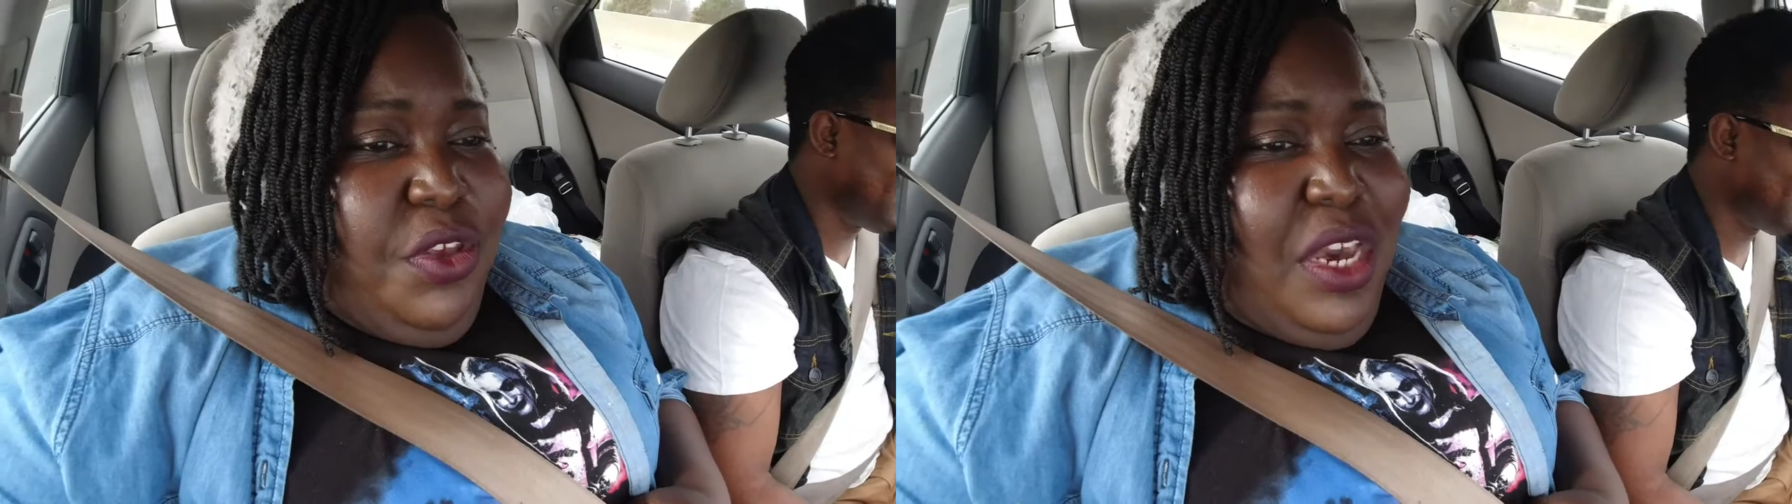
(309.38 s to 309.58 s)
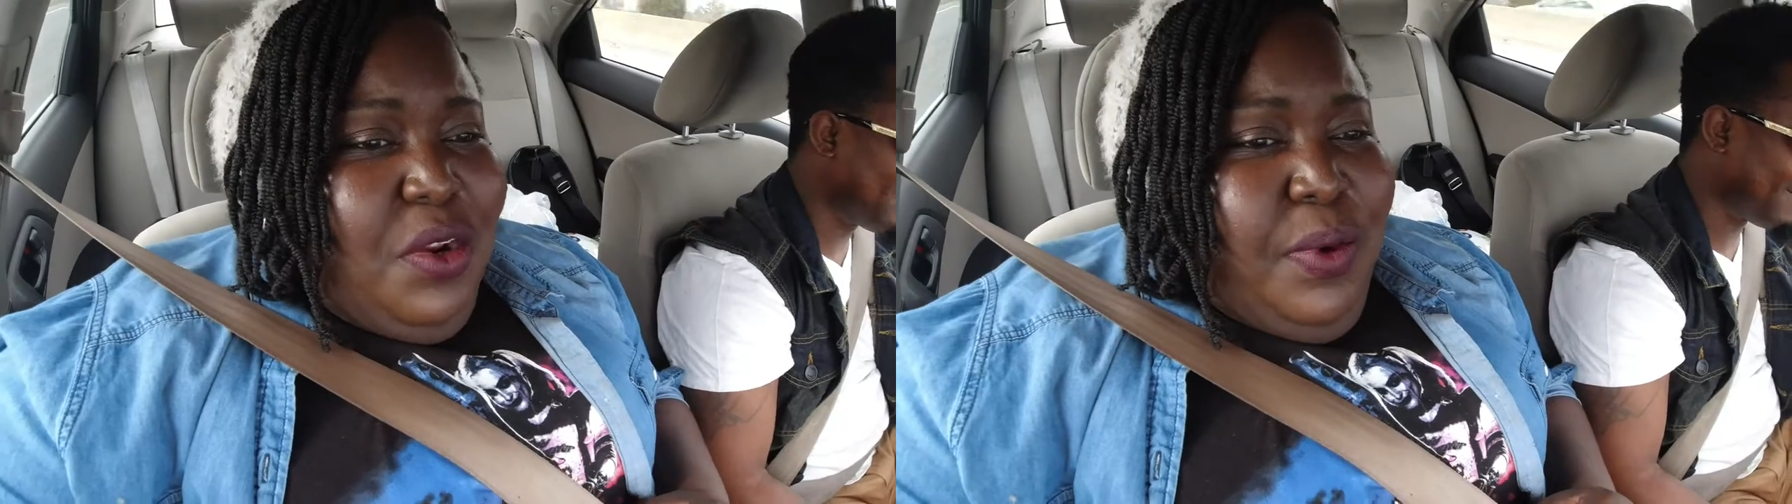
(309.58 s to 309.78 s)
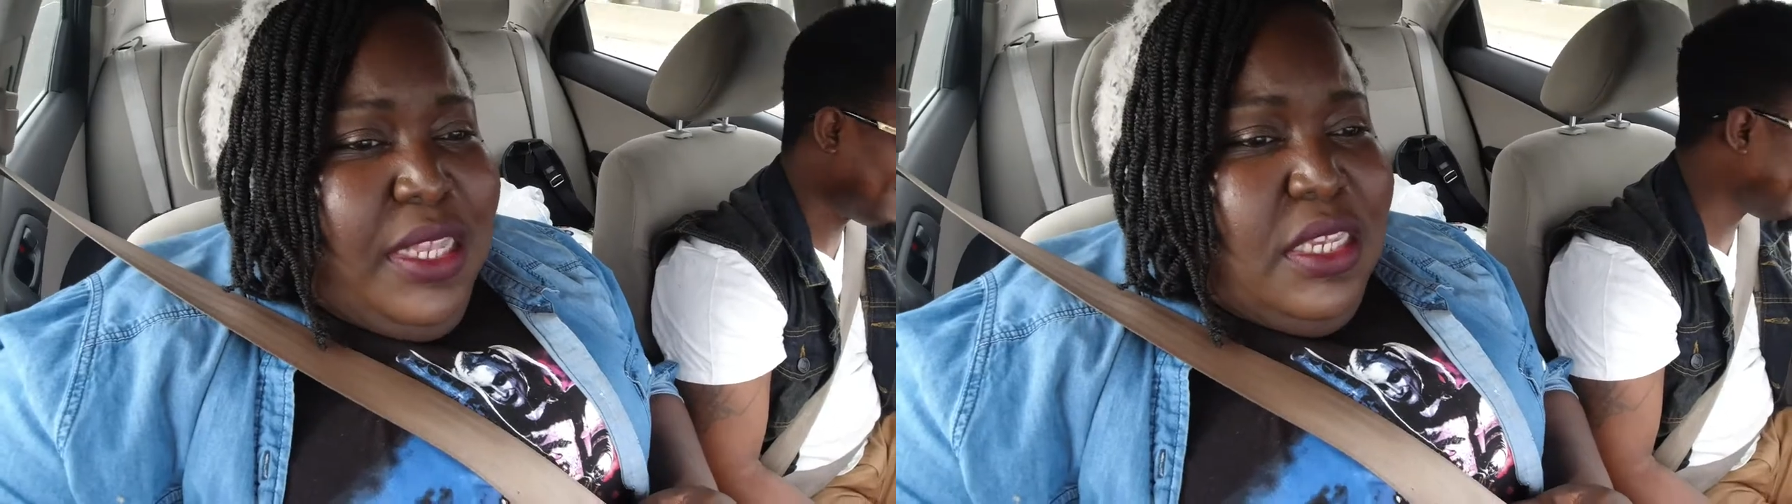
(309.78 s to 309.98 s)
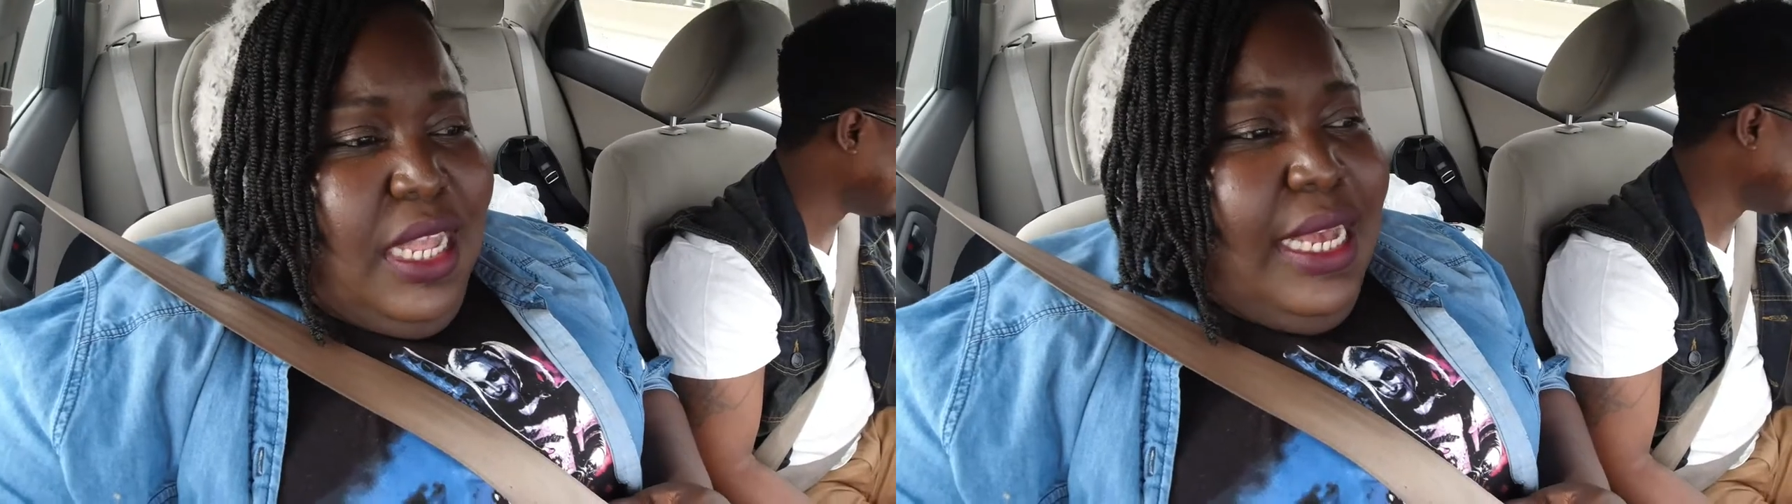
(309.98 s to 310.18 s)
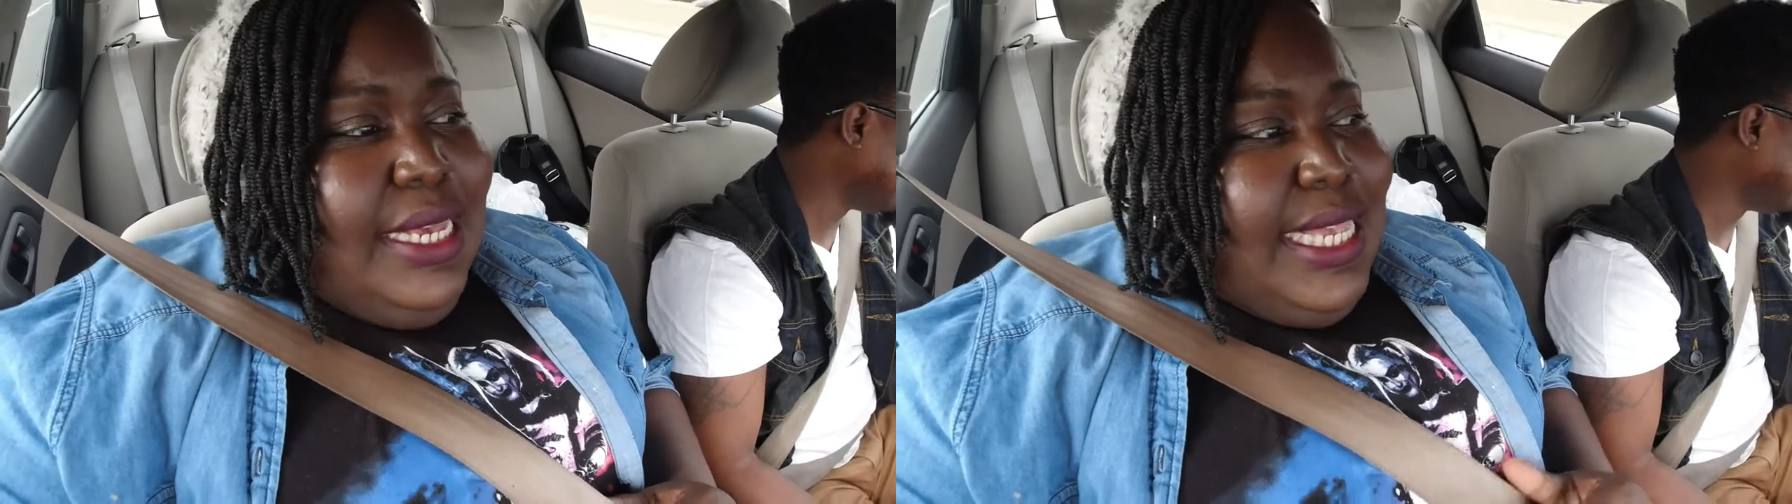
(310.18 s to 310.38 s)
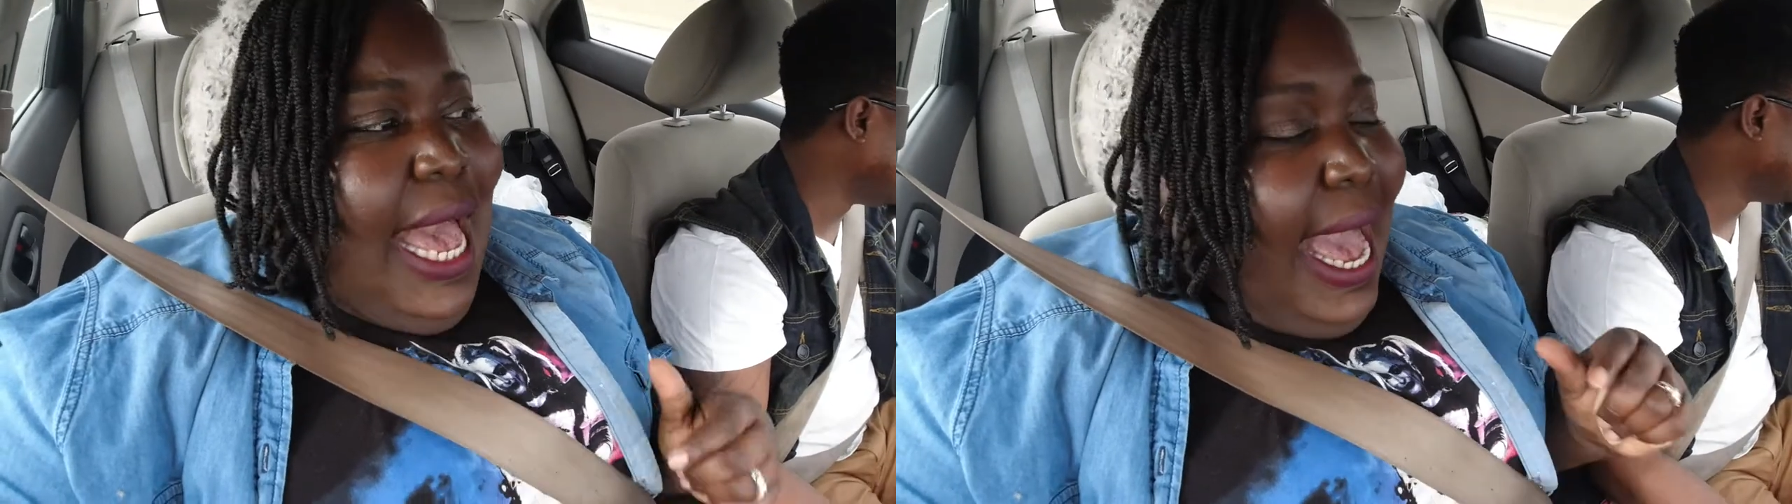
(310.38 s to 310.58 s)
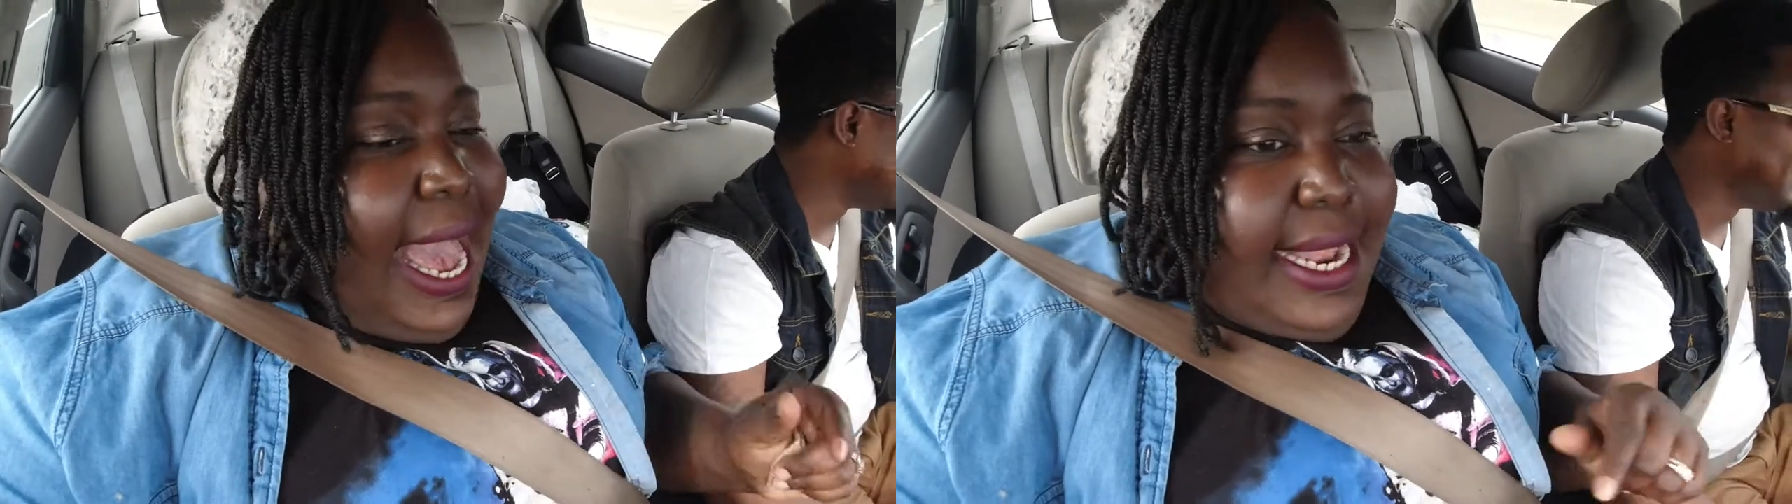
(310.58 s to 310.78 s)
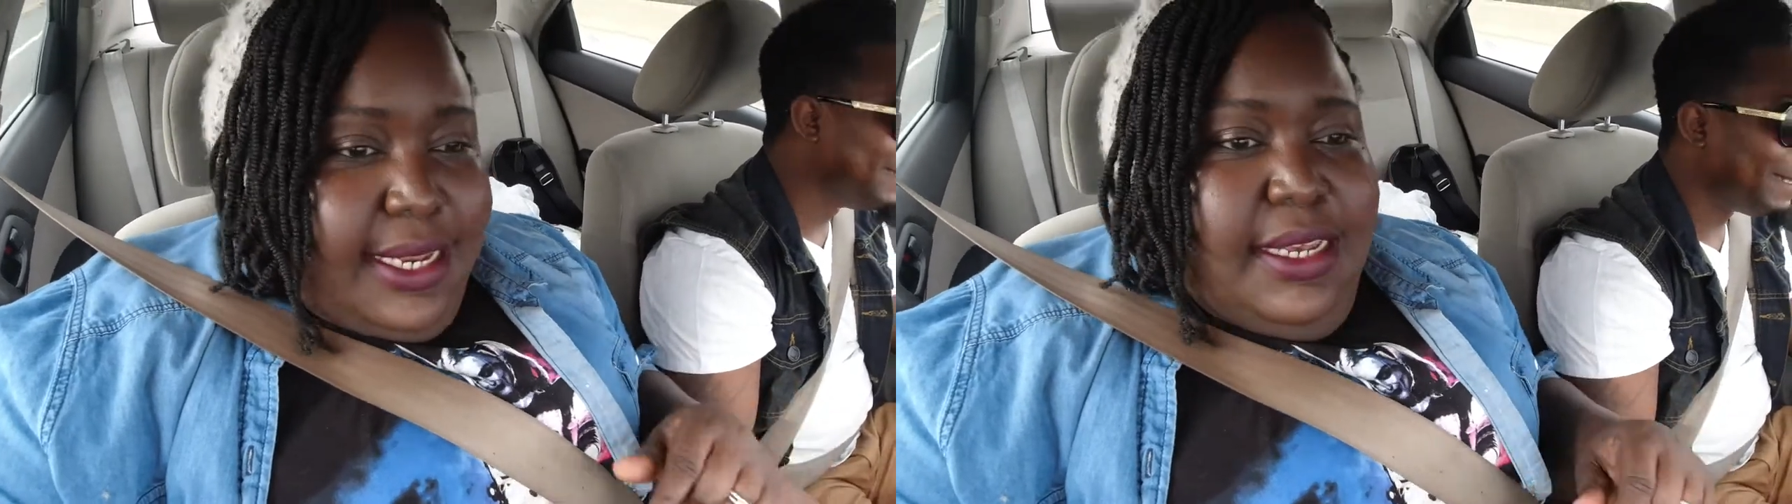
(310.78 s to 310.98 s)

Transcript: you gotta wait till like it's hot